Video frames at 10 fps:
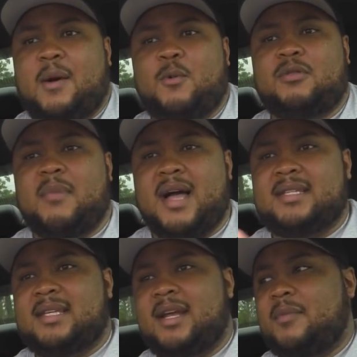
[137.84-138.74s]
with my
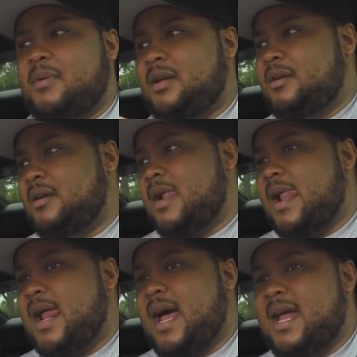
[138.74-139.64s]
setup here,
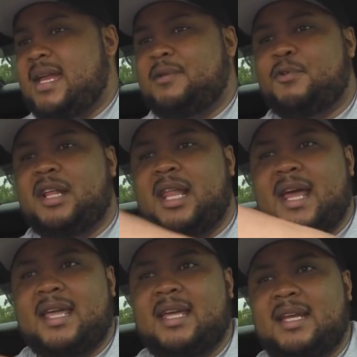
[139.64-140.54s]
I didn't really
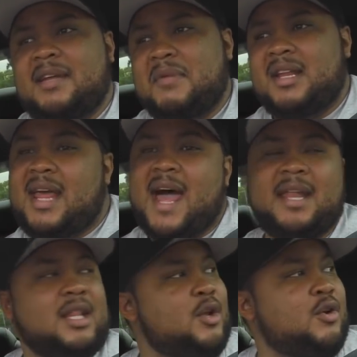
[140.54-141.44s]
like it. I mean, it had
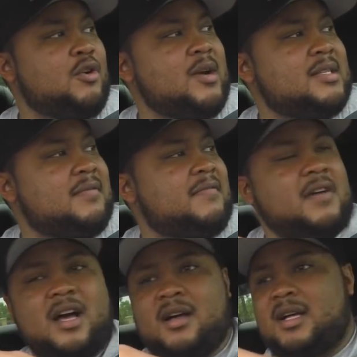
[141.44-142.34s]
a little aggressive
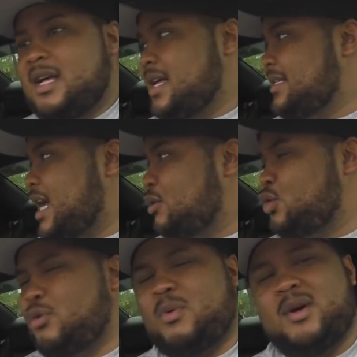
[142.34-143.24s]
sound
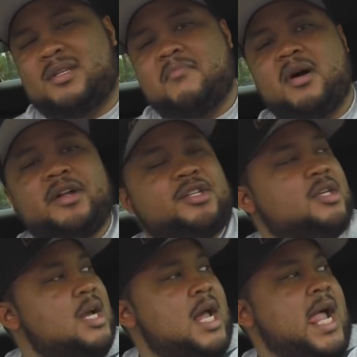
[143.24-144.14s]
to it, but wasn't much.
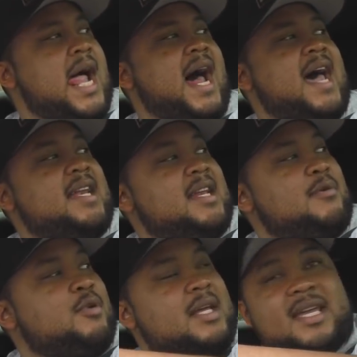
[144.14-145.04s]
I
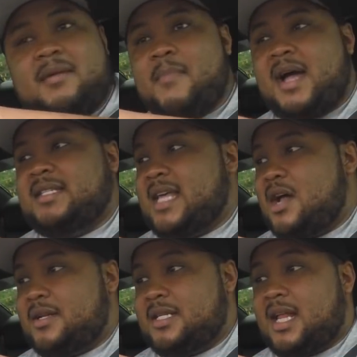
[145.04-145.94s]
didn't really get my
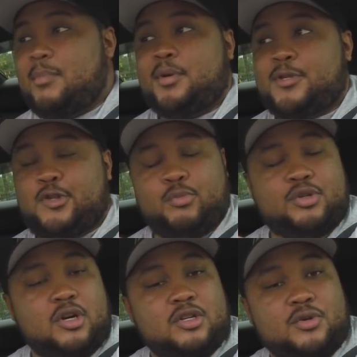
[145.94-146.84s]
sound until I put the
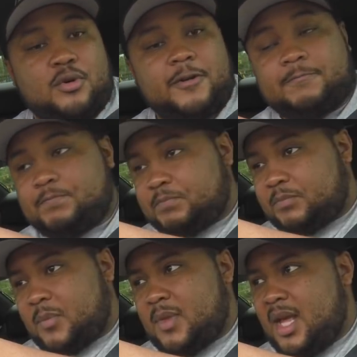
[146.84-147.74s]
Supercharger on it.
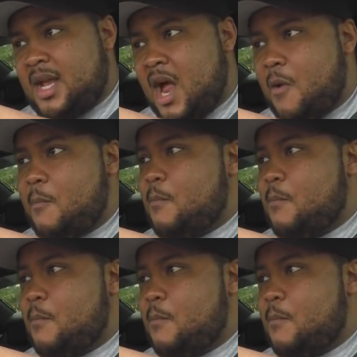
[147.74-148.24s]
Now,